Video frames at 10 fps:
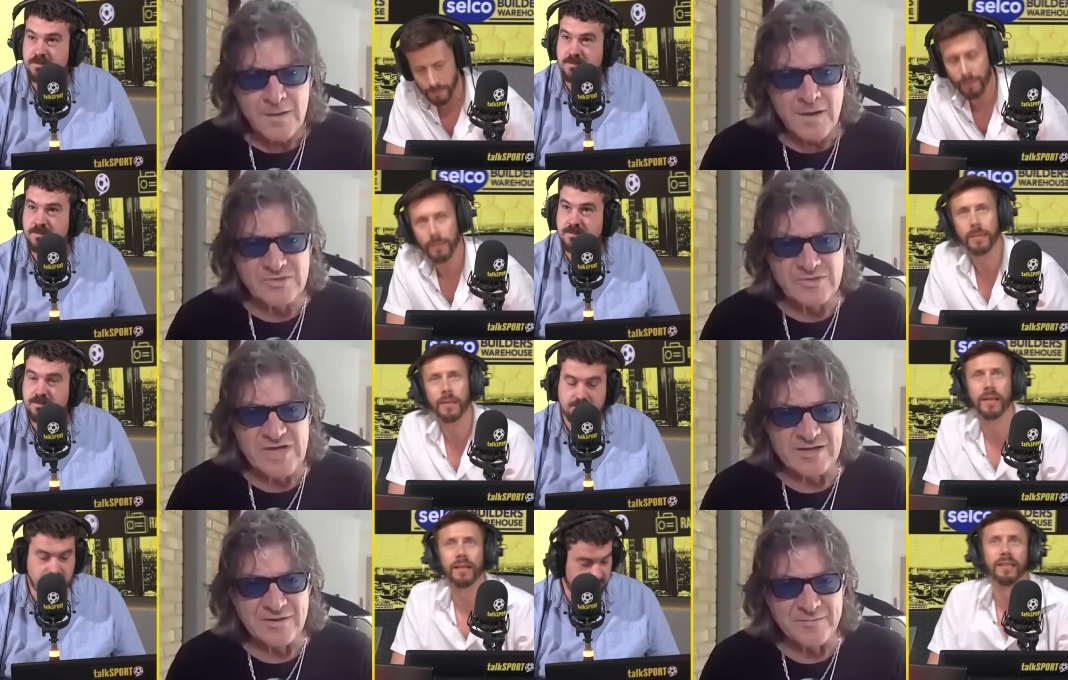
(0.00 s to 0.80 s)
Speaker 1: Hi,
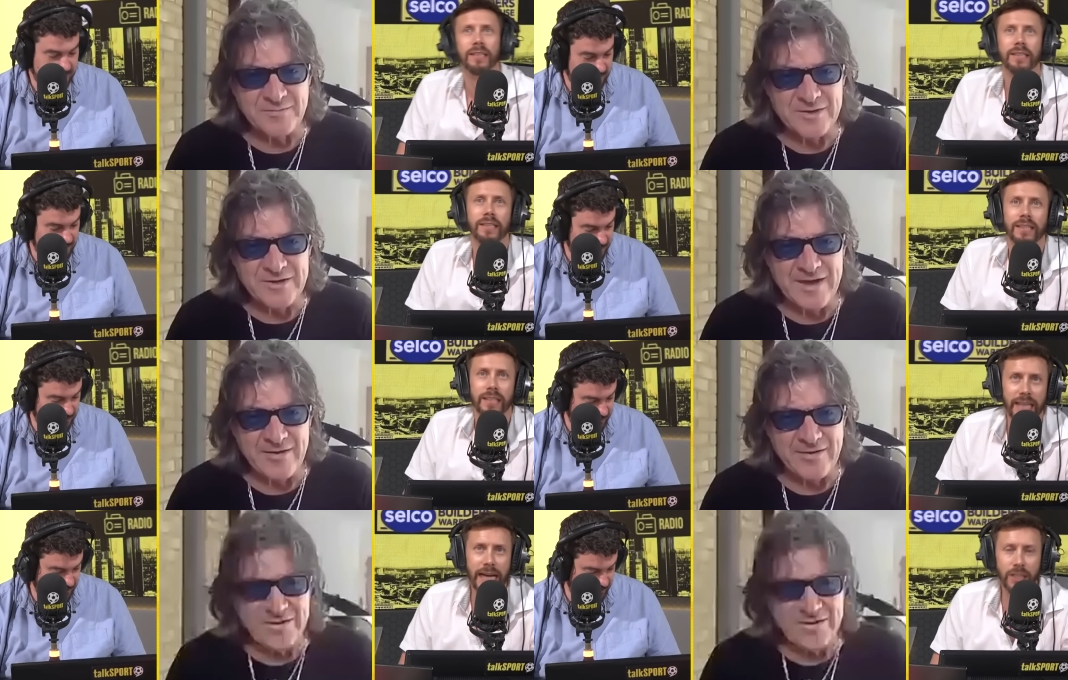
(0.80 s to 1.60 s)
gentlemen. How are you?
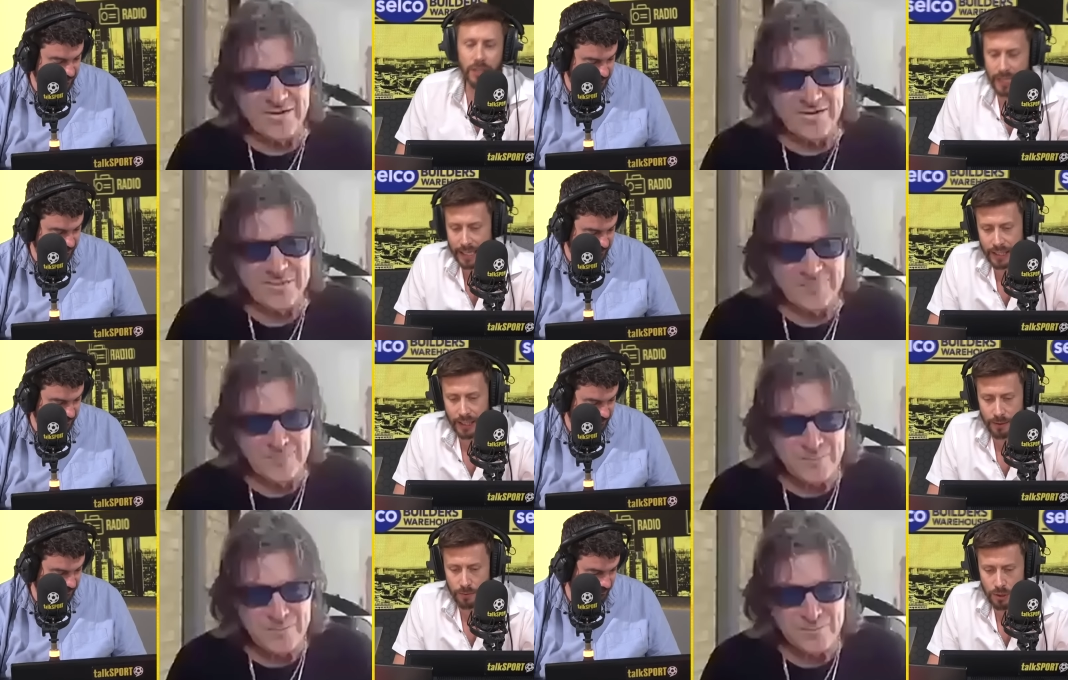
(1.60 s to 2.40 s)
Yeah, good, thank
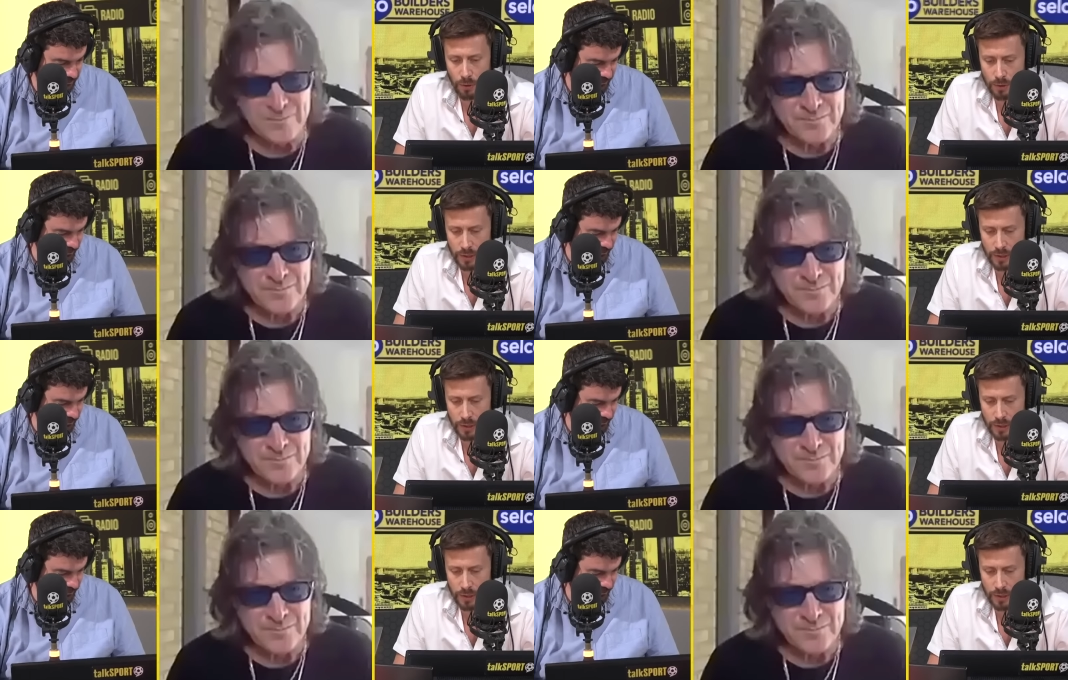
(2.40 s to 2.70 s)
you. Talk to